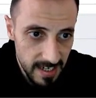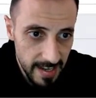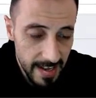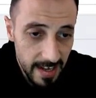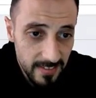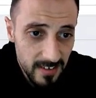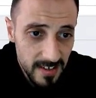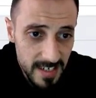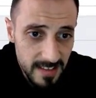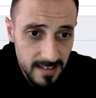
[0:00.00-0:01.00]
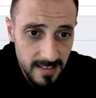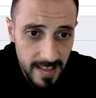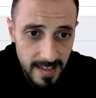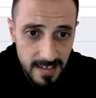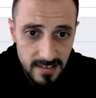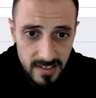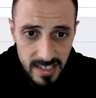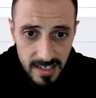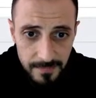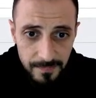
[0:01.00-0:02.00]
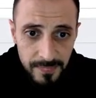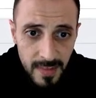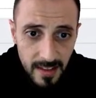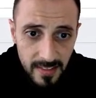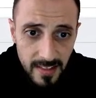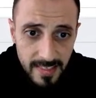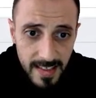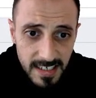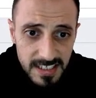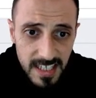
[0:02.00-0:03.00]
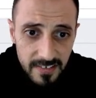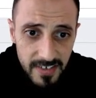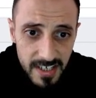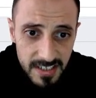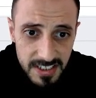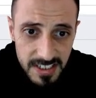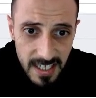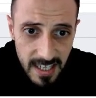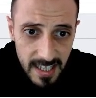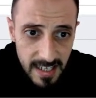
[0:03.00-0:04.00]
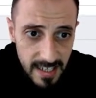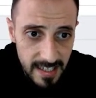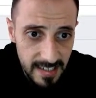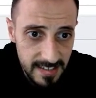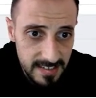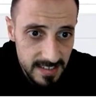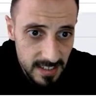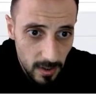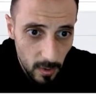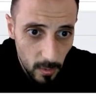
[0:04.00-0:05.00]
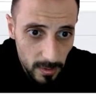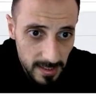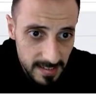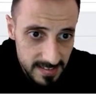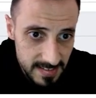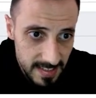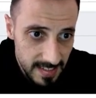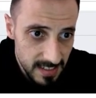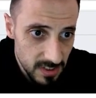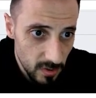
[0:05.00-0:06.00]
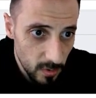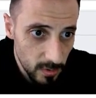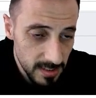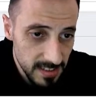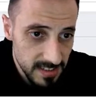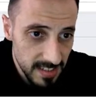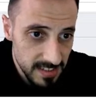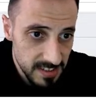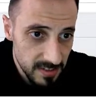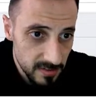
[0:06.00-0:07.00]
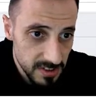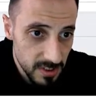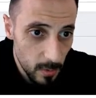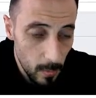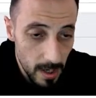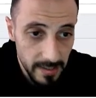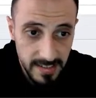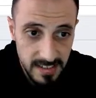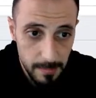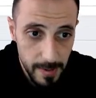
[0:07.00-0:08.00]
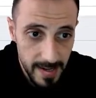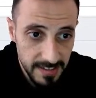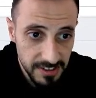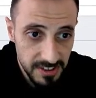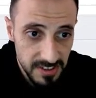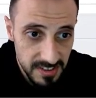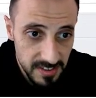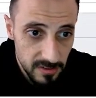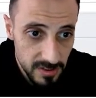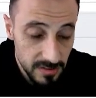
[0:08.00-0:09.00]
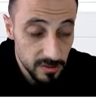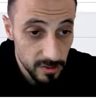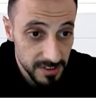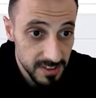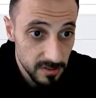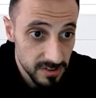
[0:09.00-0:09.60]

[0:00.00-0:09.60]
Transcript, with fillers: And underneath the data tree, the things that we are seeing is all these things, all these like 001 is a branch, zero, sorry, 000